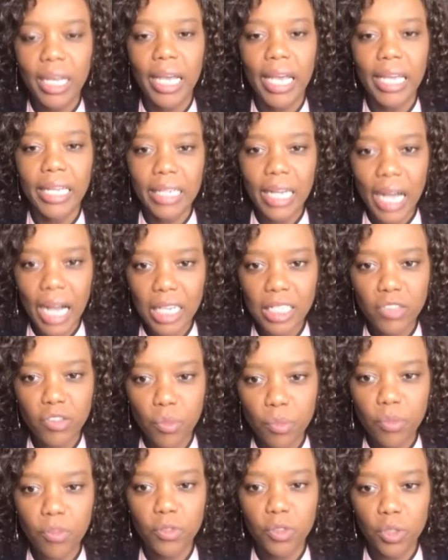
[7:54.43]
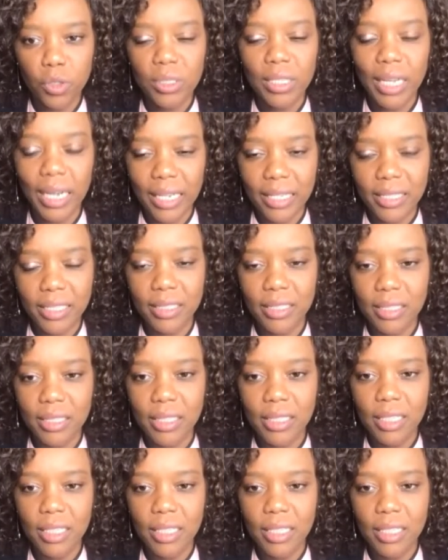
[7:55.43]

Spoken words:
and ask them for those classes.